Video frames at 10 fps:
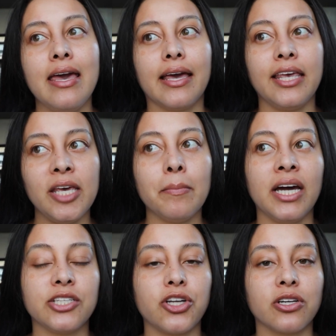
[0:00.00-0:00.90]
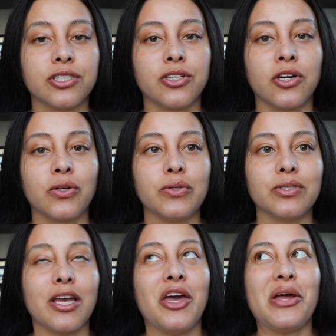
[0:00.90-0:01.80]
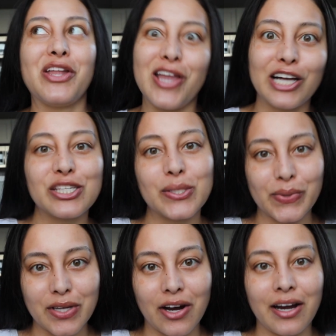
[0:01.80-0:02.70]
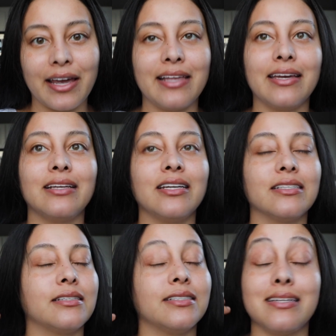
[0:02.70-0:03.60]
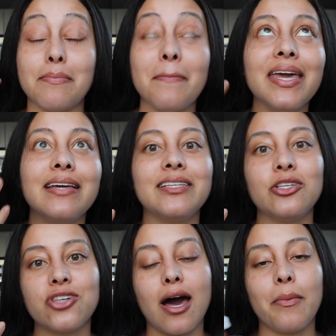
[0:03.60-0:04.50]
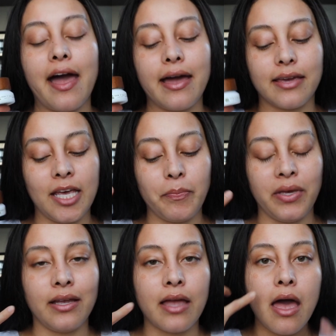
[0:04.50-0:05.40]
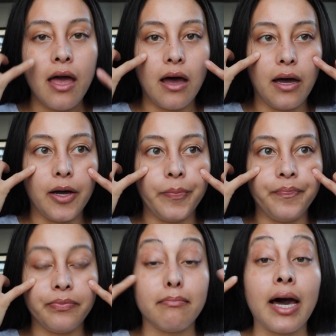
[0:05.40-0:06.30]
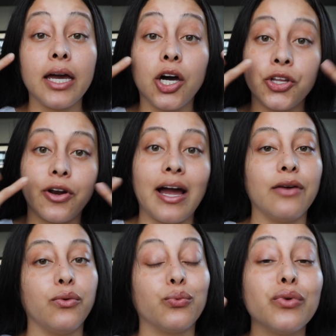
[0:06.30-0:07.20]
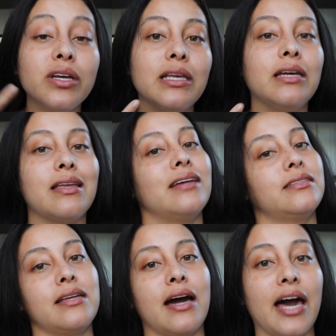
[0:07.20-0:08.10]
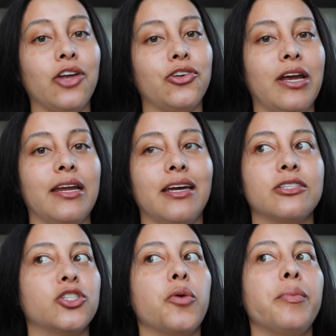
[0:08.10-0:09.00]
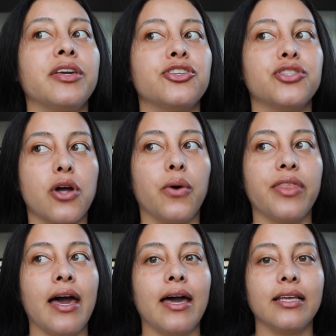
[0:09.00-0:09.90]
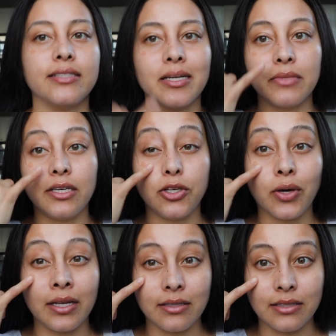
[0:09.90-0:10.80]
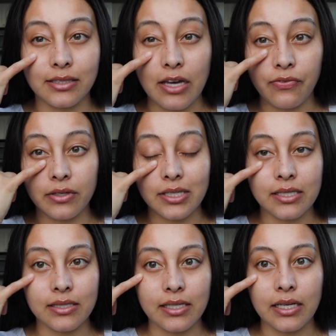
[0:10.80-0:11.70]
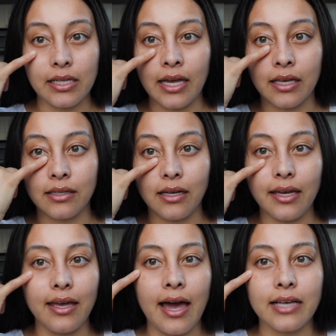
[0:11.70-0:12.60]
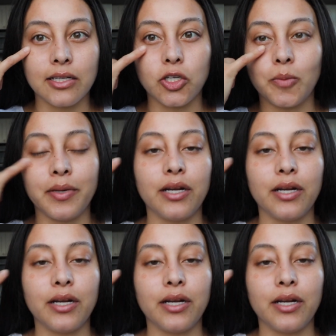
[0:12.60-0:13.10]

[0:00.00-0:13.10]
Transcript: keep my dark circles not so dark, and it does an amazing job at keeping my under eye really nice and hydrated, so much so that you can definitely see like it has a little bit